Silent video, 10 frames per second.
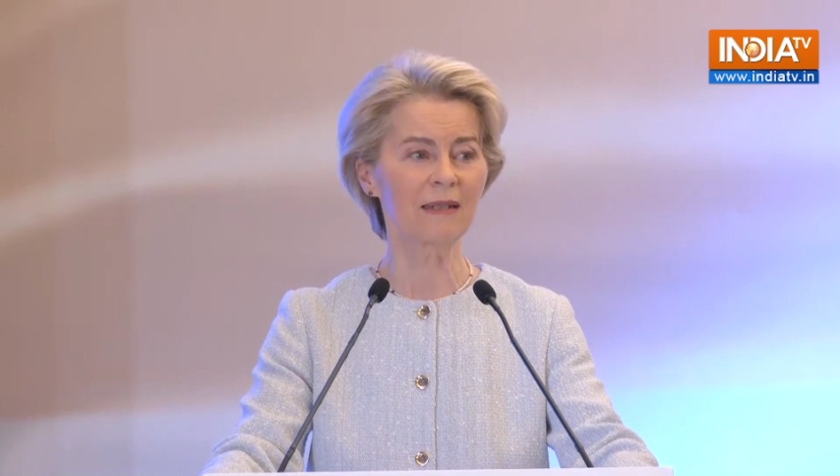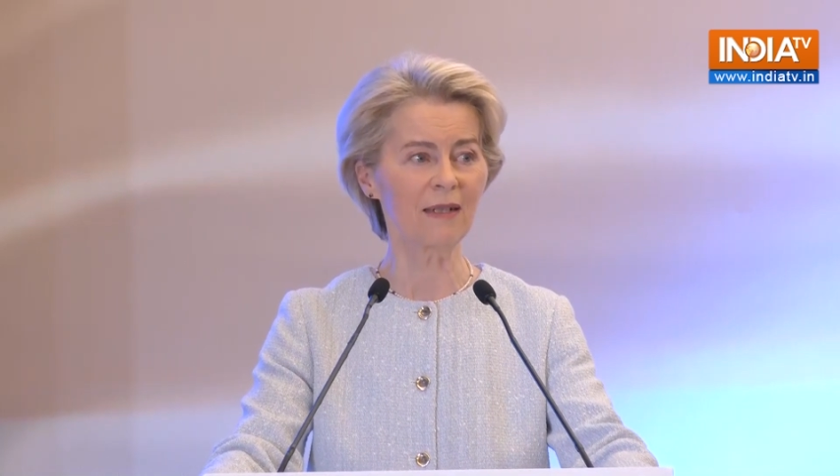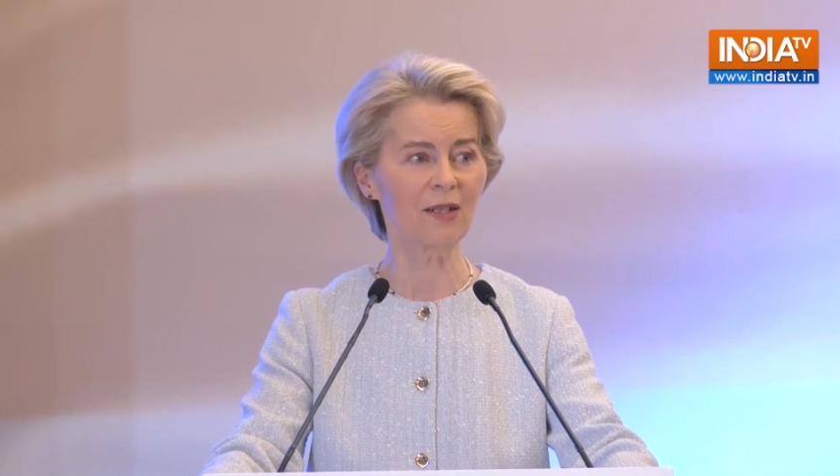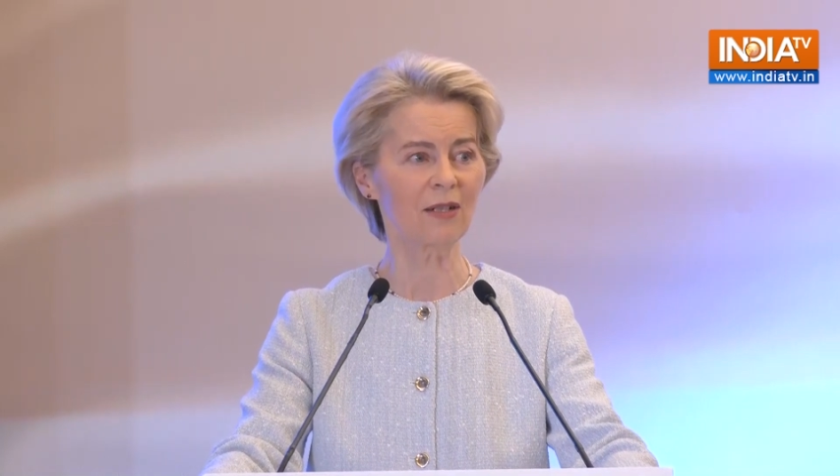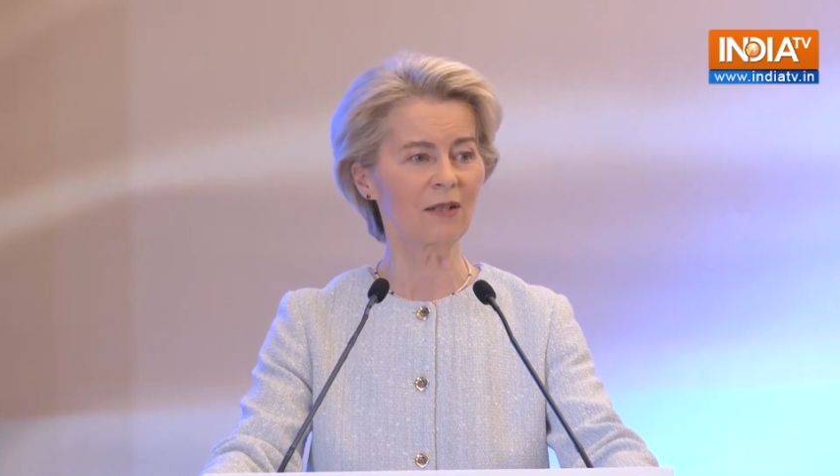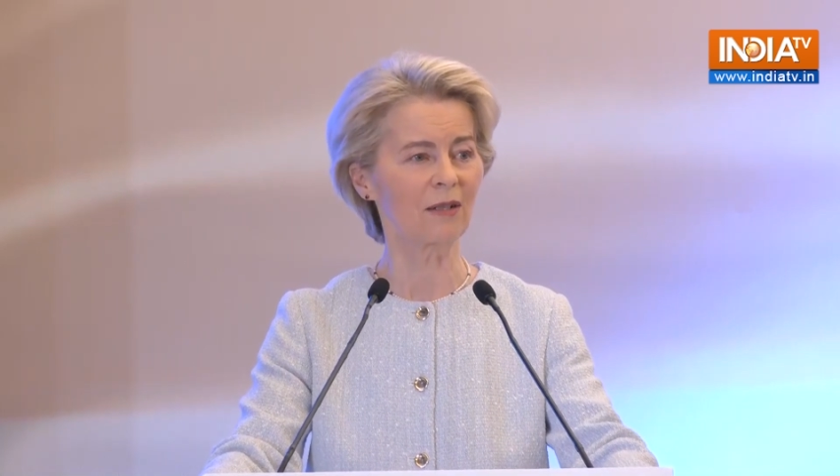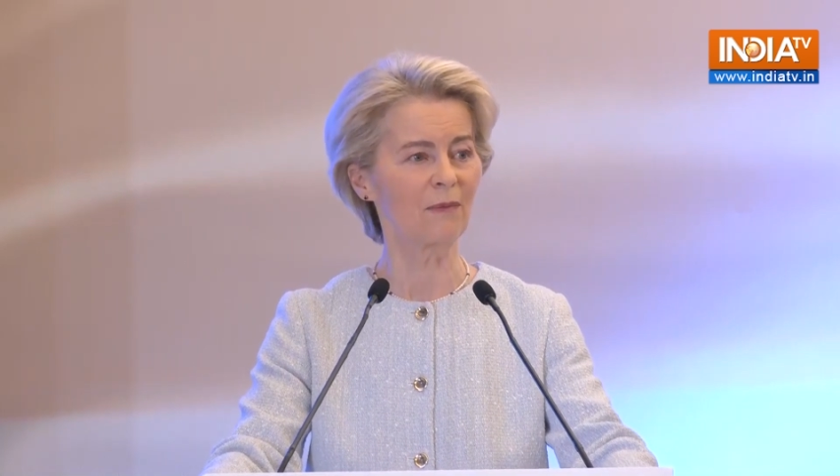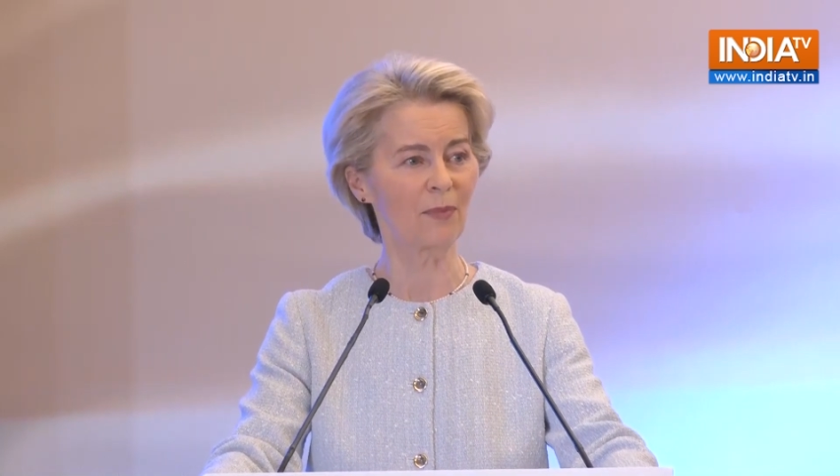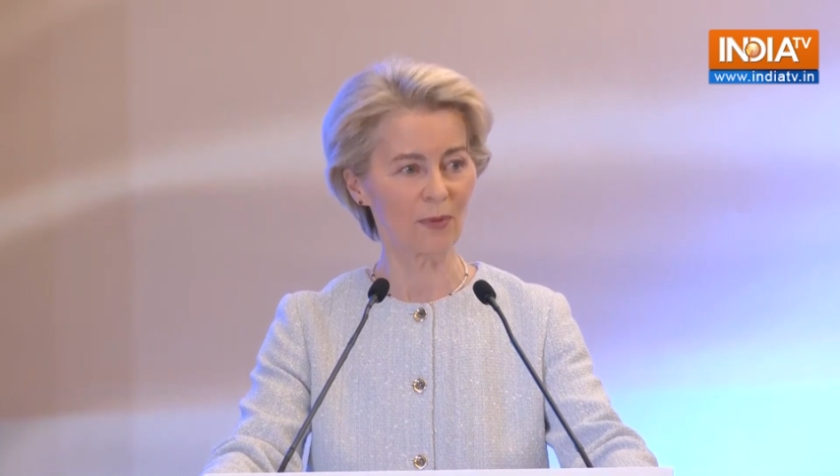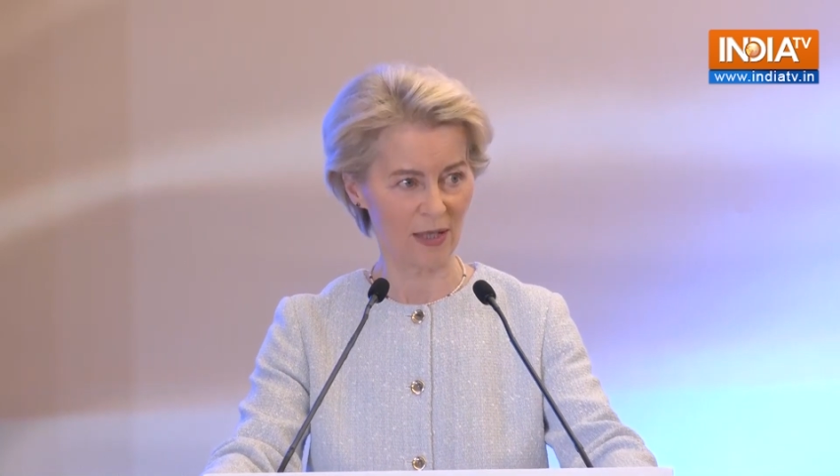digital
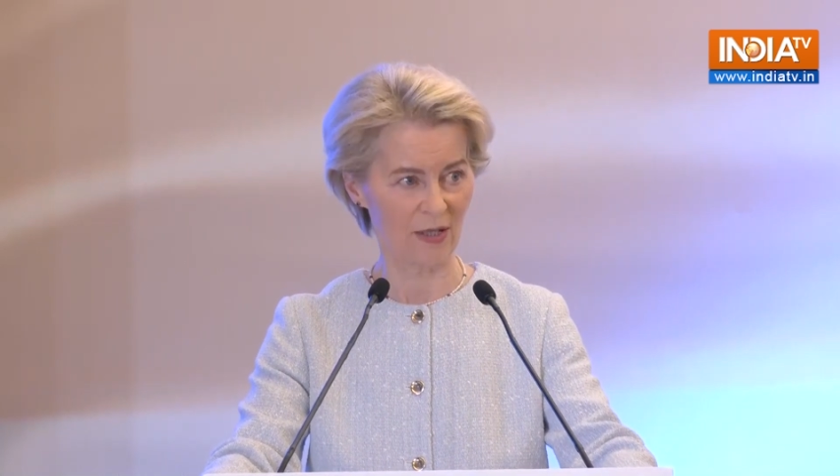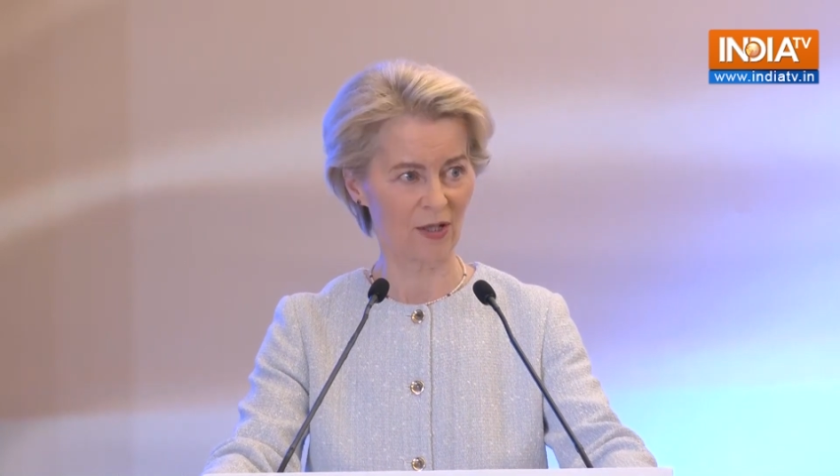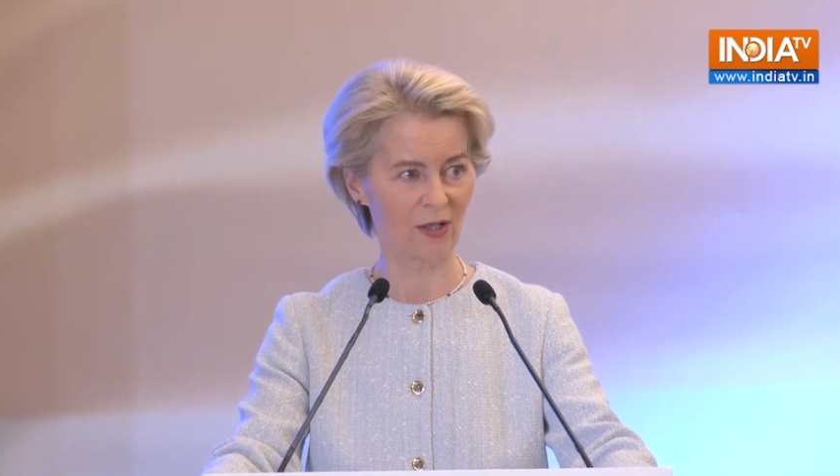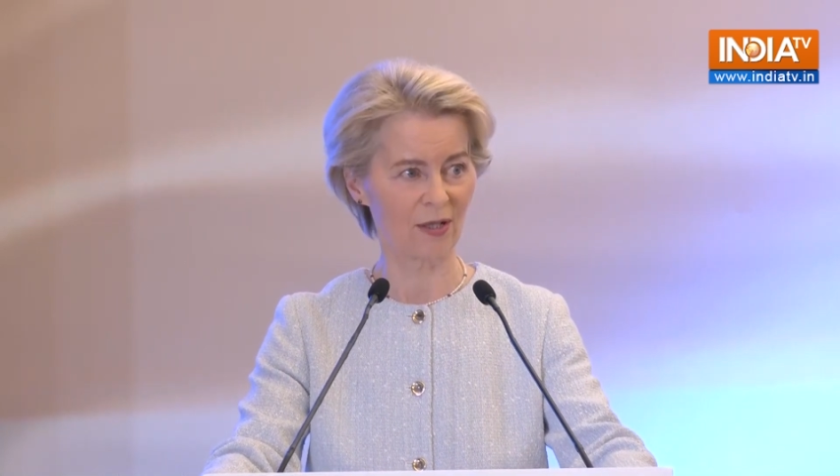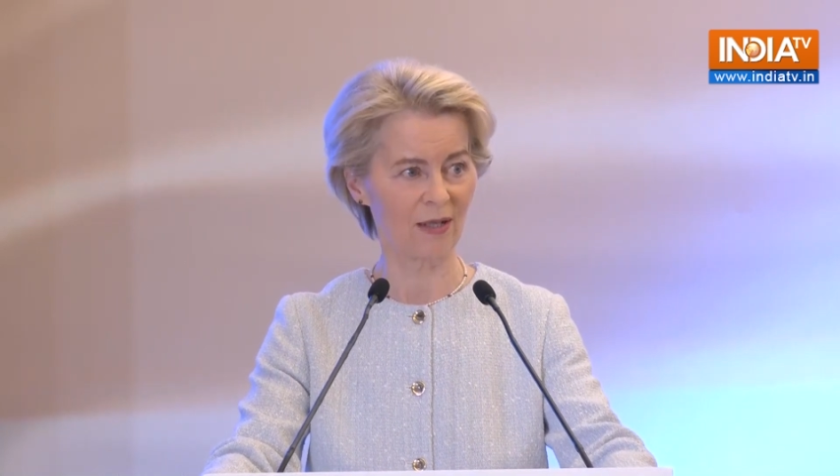bridge